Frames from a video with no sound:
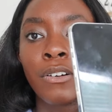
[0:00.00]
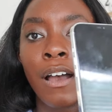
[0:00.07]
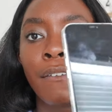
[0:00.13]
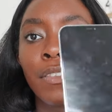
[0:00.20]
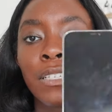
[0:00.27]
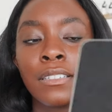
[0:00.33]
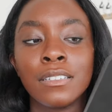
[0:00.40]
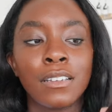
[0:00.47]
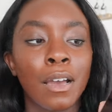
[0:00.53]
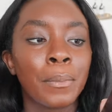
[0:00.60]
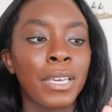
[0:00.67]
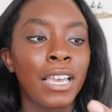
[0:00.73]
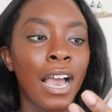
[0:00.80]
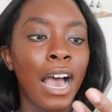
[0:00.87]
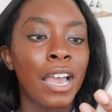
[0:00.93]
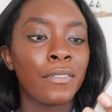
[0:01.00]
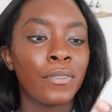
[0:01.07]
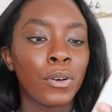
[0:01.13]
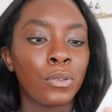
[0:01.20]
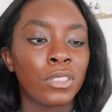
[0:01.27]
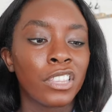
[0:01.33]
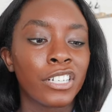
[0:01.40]
So I have this dummy
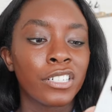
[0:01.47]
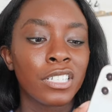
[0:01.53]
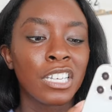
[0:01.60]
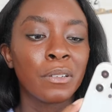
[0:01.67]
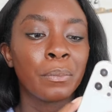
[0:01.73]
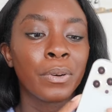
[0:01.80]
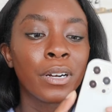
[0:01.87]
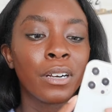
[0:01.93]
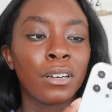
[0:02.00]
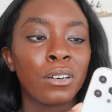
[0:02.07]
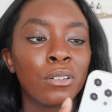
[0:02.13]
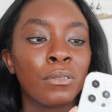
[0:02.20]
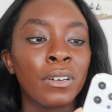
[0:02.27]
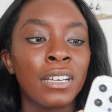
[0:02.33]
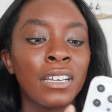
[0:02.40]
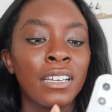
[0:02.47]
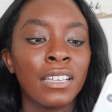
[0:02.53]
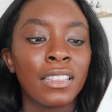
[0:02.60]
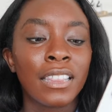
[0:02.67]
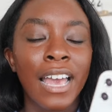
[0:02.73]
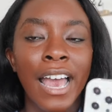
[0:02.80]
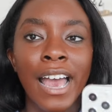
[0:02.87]
iPhone 13 Pro
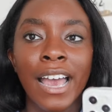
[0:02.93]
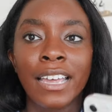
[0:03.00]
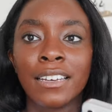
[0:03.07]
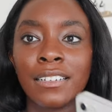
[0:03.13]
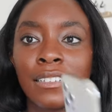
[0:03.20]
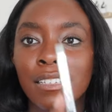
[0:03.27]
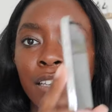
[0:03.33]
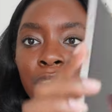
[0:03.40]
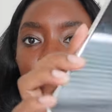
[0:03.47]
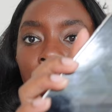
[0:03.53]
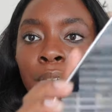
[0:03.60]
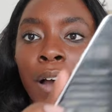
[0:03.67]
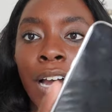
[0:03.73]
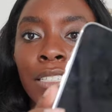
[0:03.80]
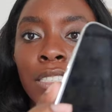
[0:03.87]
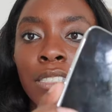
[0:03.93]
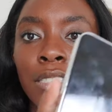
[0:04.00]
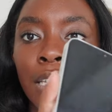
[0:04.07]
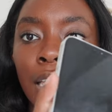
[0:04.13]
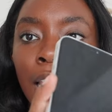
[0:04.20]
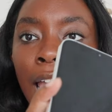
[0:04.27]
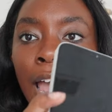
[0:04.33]
that, you know, I
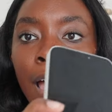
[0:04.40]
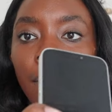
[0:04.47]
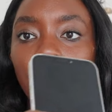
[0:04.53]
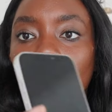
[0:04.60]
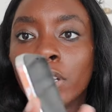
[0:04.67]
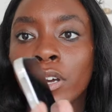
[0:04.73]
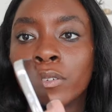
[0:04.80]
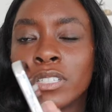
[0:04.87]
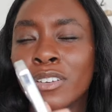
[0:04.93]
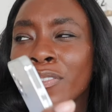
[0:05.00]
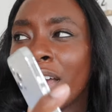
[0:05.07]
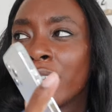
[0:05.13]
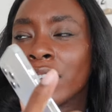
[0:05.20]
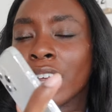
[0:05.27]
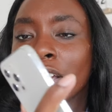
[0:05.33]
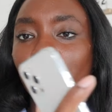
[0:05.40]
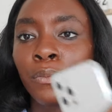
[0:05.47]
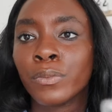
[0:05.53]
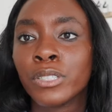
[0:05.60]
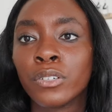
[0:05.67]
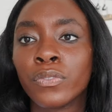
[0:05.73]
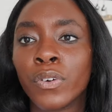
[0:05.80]
just can have on the go instead of having like a
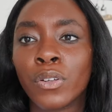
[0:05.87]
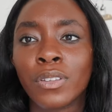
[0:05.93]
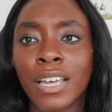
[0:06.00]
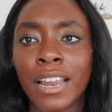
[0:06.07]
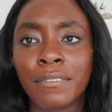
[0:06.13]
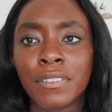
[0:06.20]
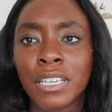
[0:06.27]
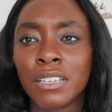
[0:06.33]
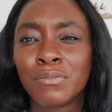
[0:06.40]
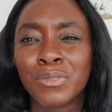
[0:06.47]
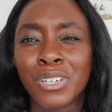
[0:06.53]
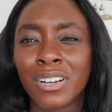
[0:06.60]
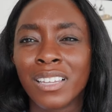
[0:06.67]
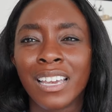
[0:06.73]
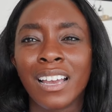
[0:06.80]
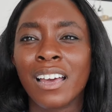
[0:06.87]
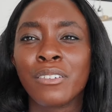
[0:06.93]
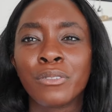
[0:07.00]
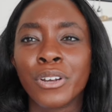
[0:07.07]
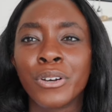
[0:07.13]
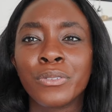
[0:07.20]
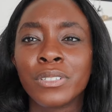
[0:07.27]
real phone that I have to keep, like, I
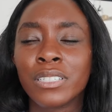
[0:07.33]
don't know.